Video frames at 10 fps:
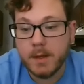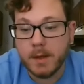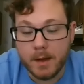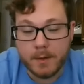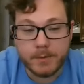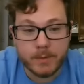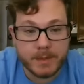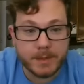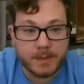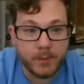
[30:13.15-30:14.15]
Uh, so
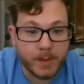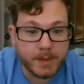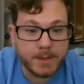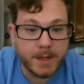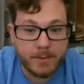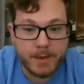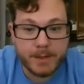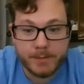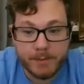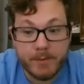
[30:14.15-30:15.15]
it's at the Philmont Scout
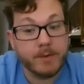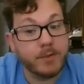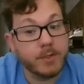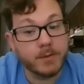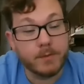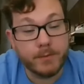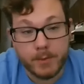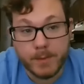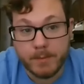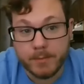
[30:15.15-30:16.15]
Ranch. If you ever have a chance to go to
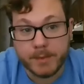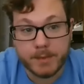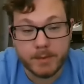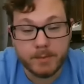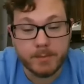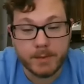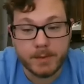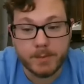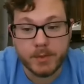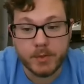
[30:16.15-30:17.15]
Philmont, please
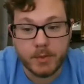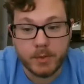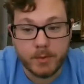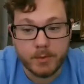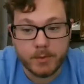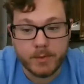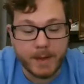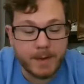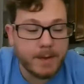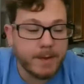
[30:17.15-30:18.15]
please make sure you go do that.